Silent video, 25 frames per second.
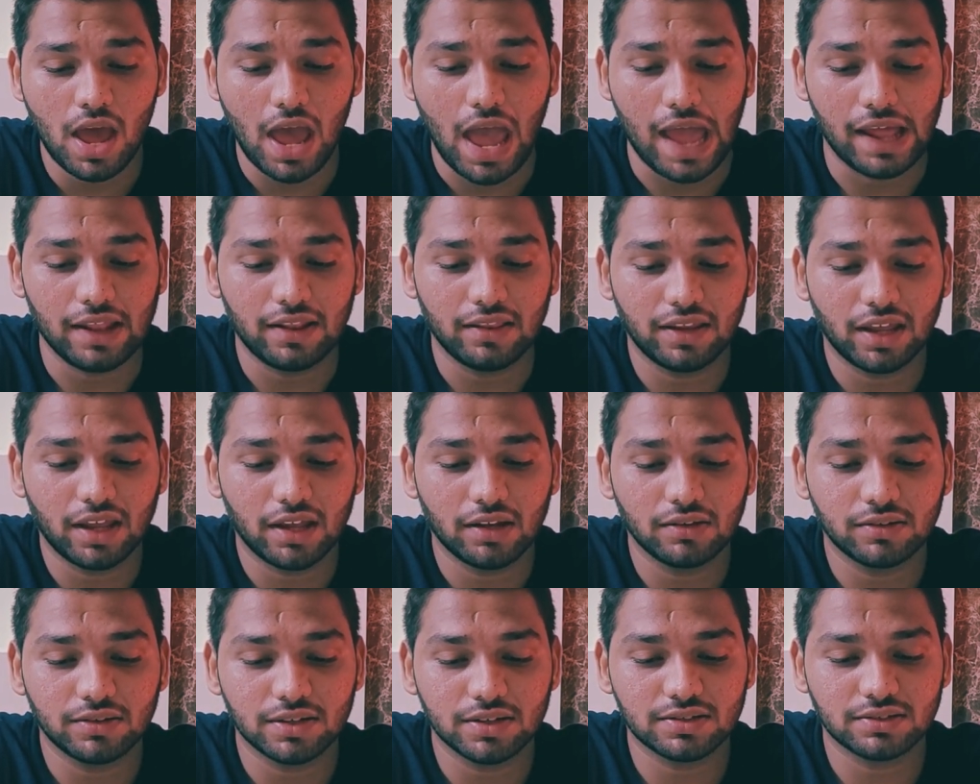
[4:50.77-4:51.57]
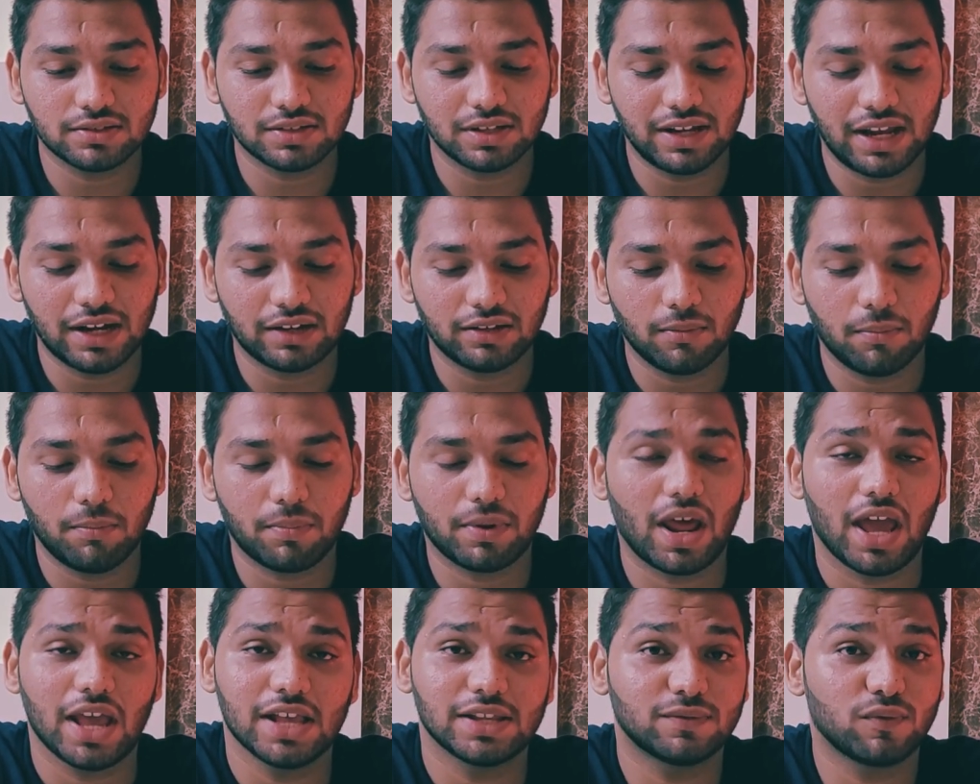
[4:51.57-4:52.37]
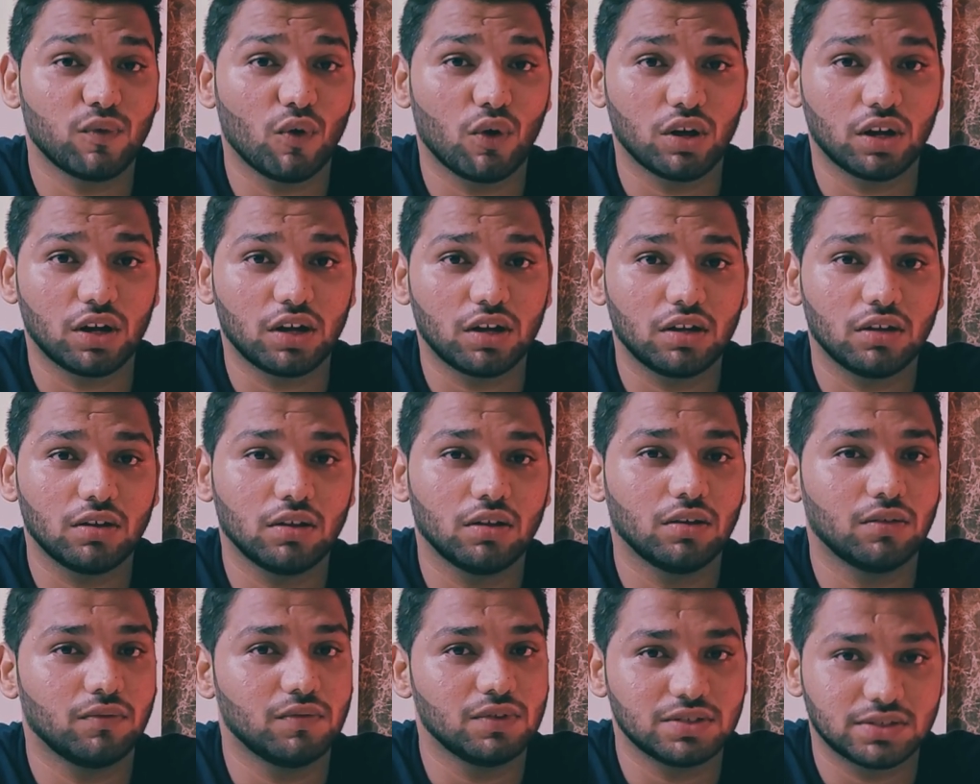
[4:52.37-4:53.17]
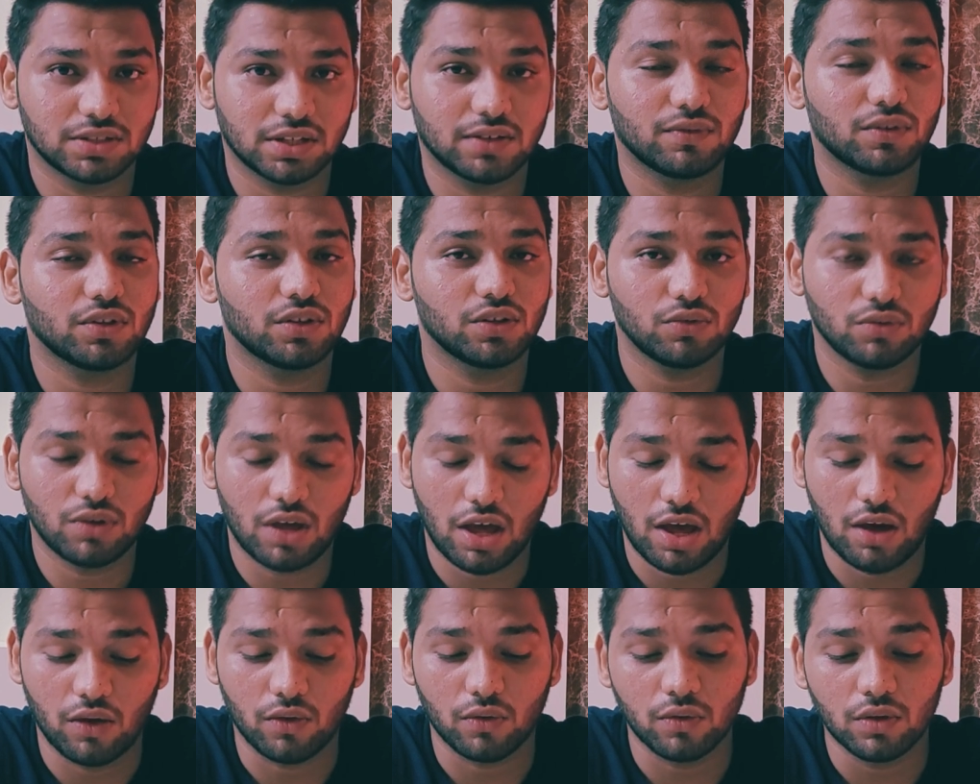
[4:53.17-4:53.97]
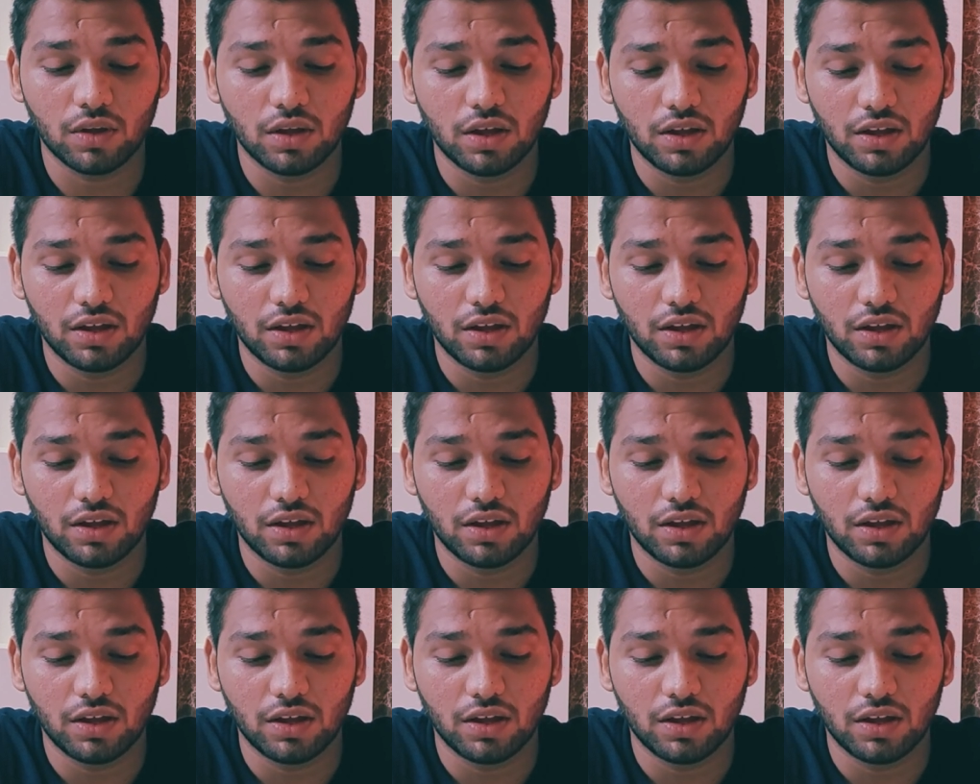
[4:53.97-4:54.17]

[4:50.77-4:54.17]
and then just select a price for it, whichever you have.